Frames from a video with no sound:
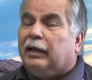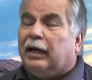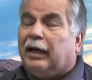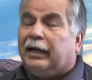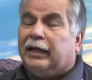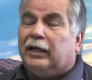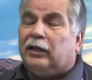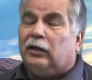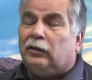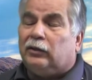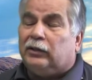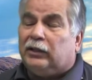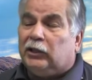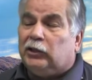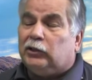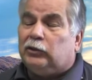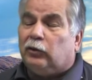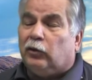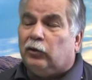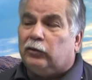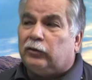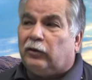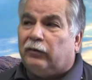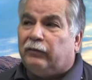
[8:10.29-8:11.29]
Again,
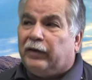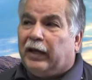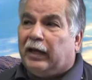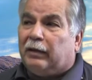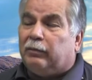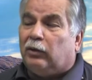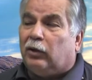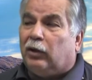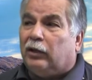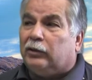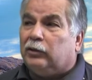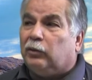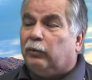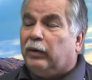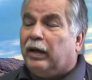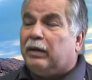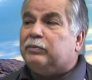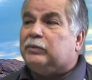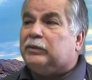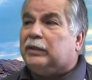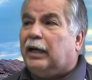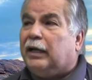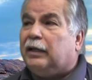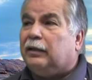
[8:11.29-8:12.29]
these tools are available on the
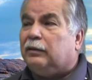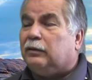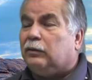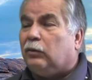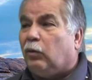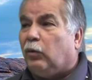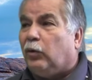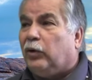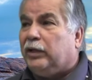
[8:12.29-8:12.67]
website,